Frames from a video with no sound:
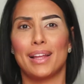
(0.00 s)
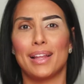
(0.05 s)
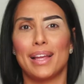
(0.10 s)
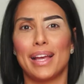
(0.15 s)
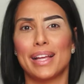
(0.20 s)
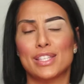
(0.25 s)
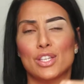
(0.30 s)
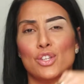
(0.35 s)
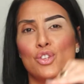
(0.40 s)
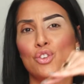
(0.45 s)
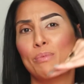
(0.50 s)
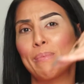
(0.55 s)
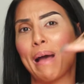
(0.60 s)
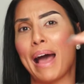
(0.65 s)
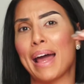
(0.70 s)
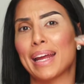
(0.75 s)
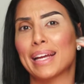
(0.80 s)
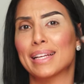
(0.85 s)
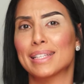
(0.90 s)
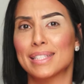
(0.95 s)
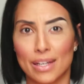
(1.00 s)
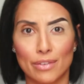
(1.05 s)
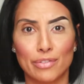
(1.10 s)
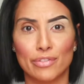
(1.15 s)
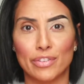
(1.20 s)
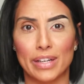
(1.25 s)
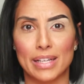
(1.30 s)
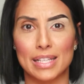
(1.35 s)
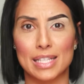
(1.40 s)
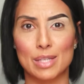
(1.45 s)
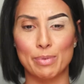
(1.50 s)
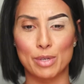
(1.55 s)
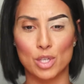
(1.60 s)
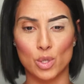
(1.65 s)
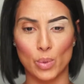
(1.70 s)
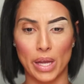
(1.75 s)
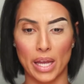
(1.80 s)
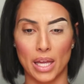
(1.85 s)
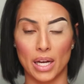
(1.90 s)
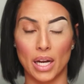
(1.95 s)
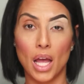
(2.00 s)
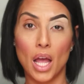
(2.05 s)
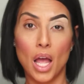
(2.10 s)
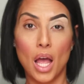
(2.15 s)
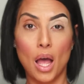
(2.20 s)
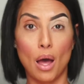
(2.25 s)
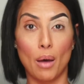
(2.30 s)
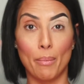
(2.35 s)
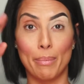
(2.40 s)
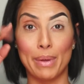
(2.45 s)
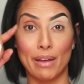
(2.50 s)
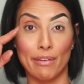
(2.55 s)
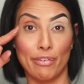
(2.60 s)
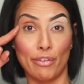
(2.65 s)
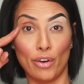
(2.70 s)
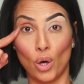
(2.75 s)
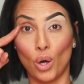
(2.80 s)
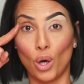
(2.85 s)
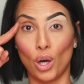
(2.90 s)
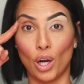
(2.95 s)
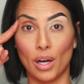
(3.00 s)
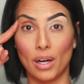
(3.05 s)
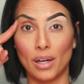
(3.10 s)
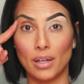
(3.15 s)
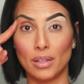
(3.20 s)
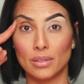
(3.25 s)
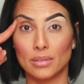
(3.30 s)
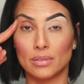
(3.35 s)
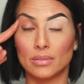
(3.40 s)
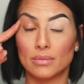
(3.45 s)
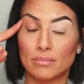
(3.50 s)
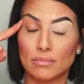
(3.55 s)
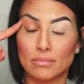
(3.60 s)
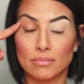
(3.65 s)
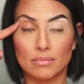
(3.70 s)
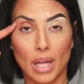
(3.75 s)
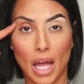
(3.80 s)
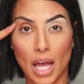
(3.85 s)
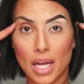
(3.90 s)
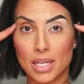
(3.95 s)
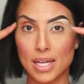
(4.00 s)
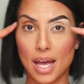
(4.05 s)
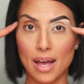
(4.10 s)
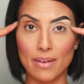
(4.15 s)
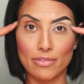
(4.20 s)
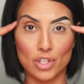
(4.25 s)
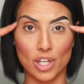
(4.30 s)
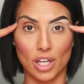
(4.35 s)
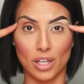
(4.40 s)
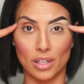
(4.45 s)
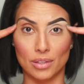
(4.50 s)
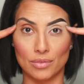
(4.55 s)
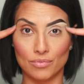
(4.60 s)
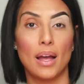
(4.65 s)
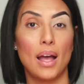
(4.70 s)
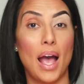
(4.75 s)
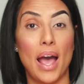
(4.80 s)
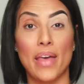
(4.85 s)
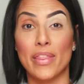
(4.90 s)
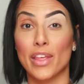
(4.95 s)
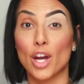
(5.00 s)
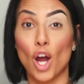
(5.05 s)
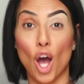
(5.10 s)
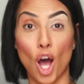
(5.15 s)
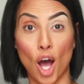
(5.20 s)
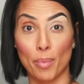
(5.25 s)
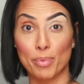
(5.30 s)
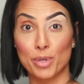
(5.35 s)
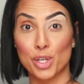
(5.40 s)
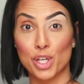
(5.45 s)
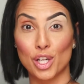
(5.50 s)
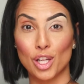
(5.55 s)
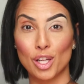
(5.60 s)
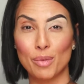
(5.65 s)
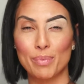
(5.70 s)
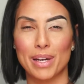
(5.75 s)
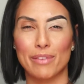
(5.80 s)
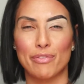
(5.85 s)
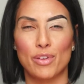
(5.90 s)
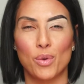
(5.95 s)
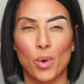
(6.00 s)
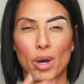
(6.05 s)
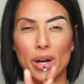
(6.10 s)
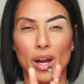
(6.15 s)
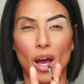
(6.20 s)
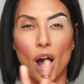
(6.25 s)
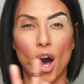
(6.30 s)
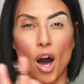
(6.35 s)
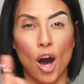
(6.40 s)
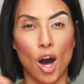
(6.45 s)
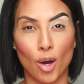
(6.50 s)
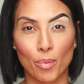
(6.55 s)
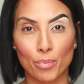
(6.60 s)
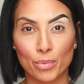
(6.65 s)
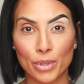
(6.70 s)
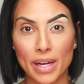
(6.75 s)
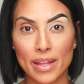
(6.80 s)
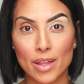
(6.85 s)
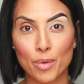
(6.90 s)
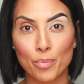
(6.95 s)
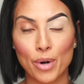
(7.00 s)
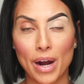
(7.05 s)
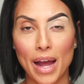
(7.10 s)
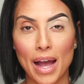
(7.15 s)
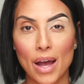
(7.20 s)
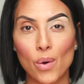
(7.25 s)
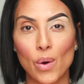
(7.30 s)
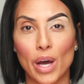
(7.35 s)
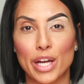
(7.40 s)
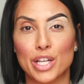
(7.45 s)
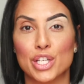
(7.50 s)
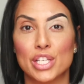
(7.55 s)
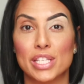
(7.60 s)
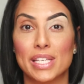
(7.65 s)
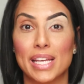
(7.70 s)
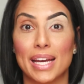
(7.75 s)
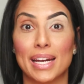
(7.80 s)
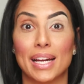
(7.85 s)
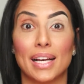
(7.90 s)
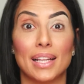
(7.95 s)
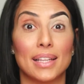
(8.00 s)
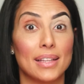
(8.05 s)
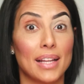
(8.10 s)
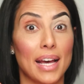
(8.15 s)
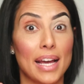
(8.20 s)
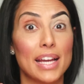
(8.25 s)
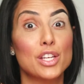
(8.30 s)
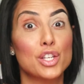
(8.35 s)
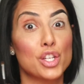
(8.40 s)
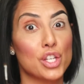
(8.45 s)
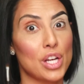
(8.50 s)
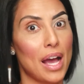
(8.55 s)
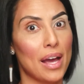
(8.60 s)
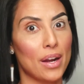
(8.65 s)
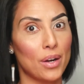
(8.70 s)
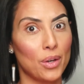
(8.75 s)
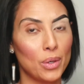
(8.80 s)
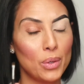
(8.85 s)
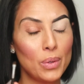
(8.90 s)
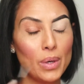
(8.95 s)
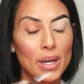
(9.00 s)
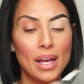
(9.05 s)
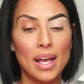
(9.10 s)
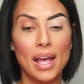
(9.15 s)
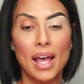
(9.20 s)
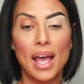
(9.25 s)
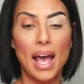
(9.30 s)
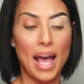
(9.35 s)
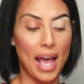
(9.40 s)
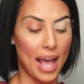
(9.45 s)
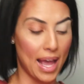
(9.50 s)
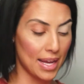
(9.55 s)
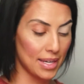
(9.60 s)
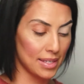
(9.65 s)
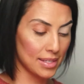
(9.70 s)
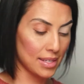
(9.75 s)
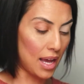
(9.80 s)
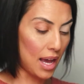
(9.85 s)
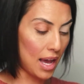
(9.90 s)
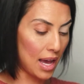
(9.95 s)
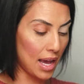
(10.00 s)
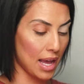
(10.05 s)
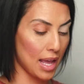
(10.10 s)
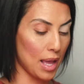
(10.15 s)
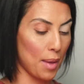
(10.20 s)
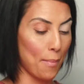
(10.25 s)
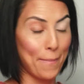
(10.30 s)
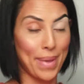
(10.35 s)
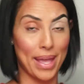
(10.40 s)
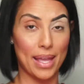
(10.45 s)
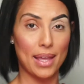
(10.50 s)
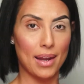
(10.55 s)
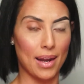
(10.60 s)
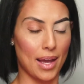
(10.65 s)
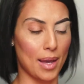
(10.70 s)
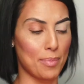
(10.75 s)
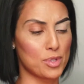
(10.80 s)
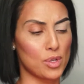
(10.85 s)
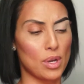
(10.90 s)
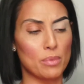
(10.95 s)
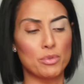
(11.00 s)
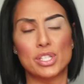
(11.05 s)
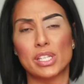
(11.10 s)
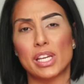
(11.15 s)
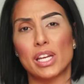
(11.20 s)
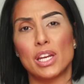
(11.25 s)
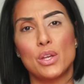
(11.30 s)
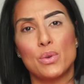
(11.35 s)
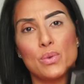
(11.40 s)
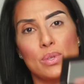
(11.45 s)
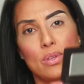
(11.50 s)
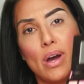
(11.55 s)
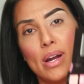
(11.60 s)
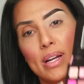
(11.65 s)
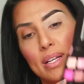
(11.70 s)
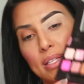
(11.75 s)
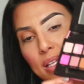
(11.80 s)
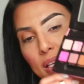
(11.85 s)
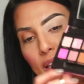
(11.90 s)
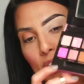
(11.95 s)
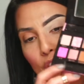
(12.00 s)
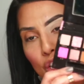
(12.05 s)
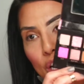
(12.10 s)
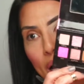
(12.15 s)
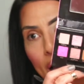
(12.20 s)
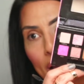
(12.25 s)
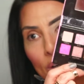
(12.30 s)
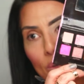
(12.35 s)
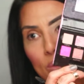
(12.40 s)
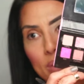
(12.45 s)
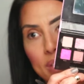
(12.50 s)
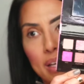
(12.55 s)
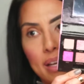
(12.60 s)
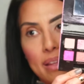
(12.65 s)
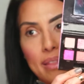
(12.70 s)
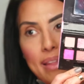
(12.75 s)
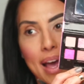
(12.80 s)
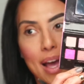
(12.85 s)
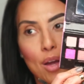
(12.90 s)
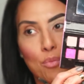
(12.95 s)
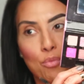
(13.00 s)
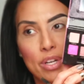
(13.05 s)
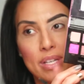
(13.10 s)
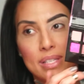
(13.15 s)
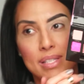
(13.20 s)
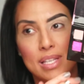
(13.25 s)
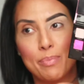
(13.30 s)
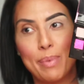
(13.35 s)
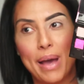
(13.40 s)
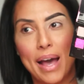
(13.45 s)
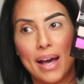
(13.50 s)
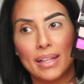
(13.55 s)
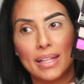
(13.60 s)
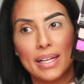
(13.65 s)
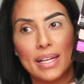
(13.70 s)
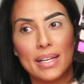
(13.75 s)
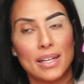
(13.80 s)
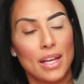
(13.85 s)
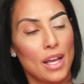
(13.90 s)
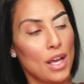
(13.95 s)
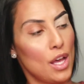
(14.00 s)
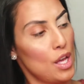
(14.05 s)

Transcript: It's a dramatic difference between a before and after. And then optional, but if you wanna ombre the brow, I just get a light shadow and I pick it up. So I'm just gonna use, honestly, the shadows in the Amrezy palette.